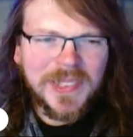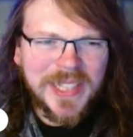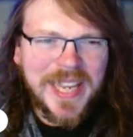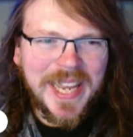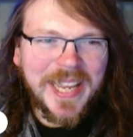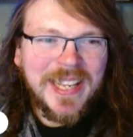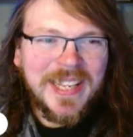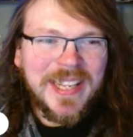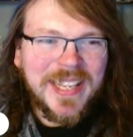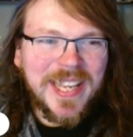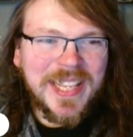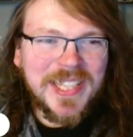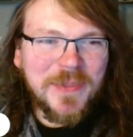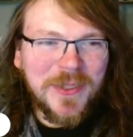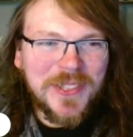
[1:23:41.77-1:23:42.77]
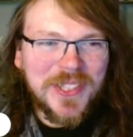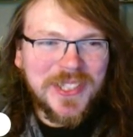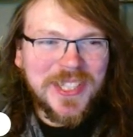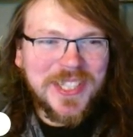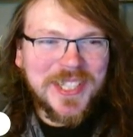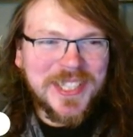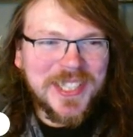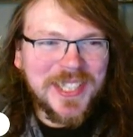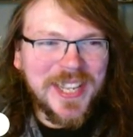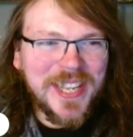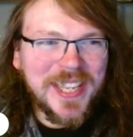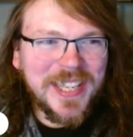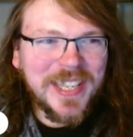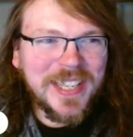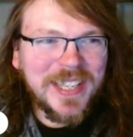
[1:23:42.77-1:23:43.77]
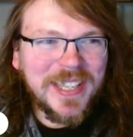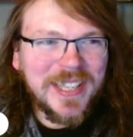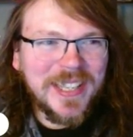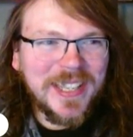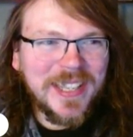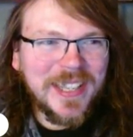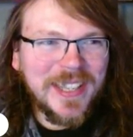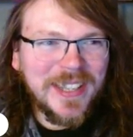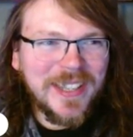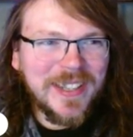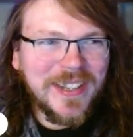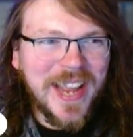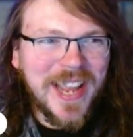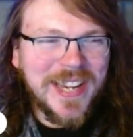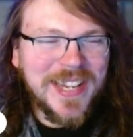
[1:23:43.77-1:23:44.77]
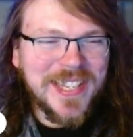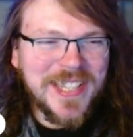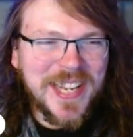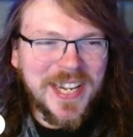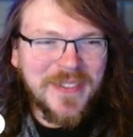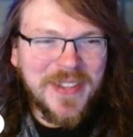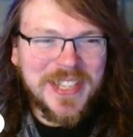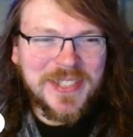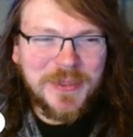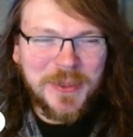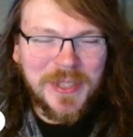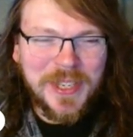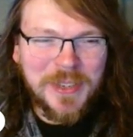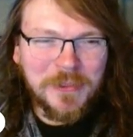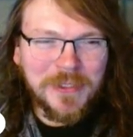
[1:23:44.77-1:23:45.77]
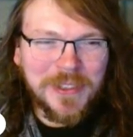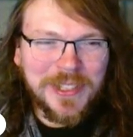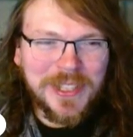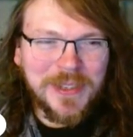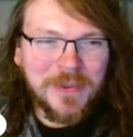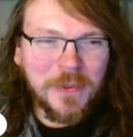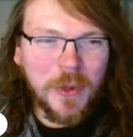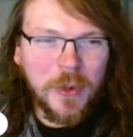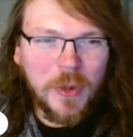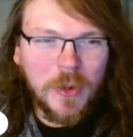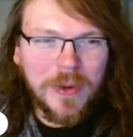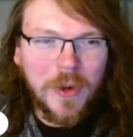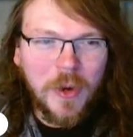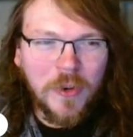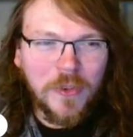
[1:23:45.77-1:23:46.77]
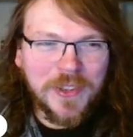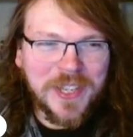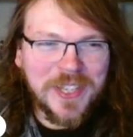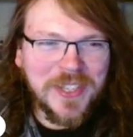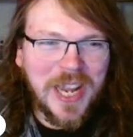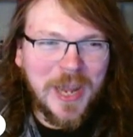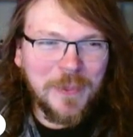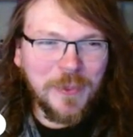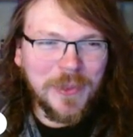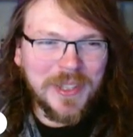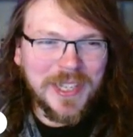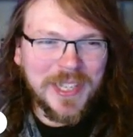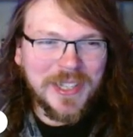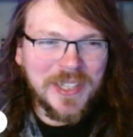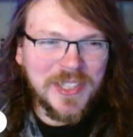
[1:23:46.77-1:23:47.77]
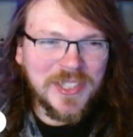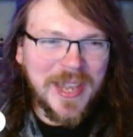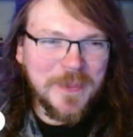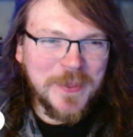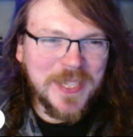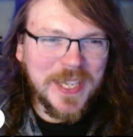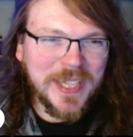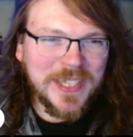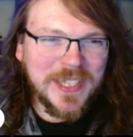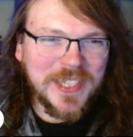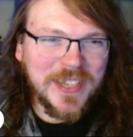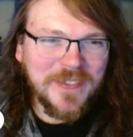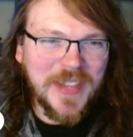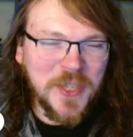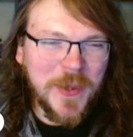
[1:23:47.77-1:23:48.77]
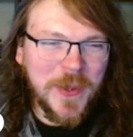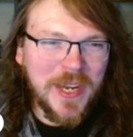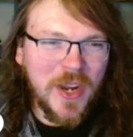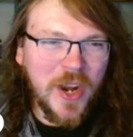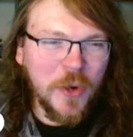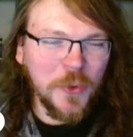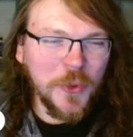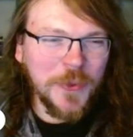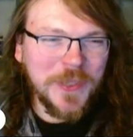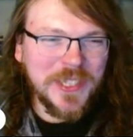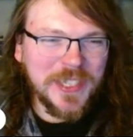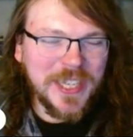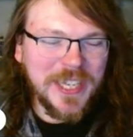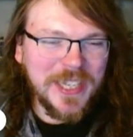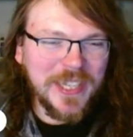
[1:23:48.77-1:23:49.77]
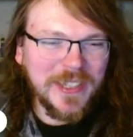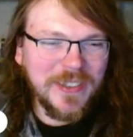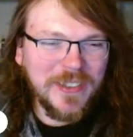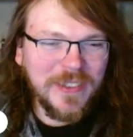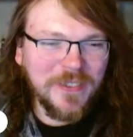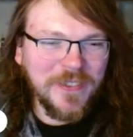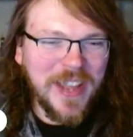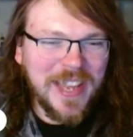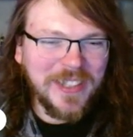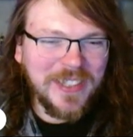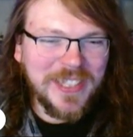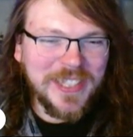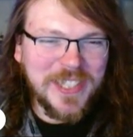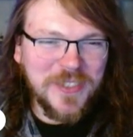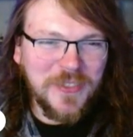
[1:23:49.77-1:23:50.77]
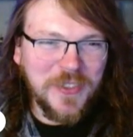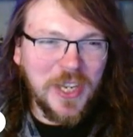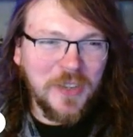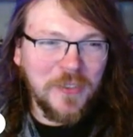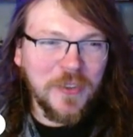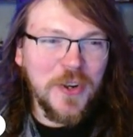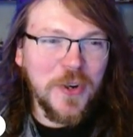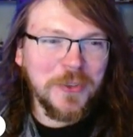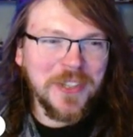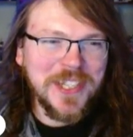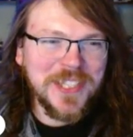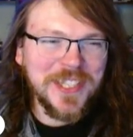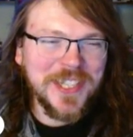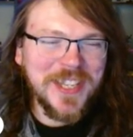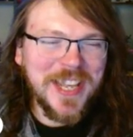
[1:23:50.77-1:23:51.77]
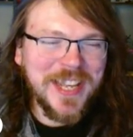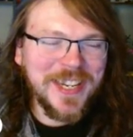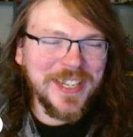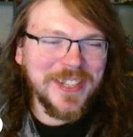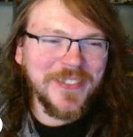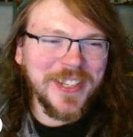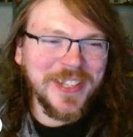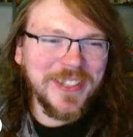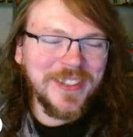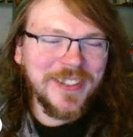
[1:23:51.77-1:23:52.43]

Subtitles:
yeah, it's mostly just like 90s animes were like really over the top with like the slapstick and stuff. That's why Karu is like violent as fuck for no reason in that anime.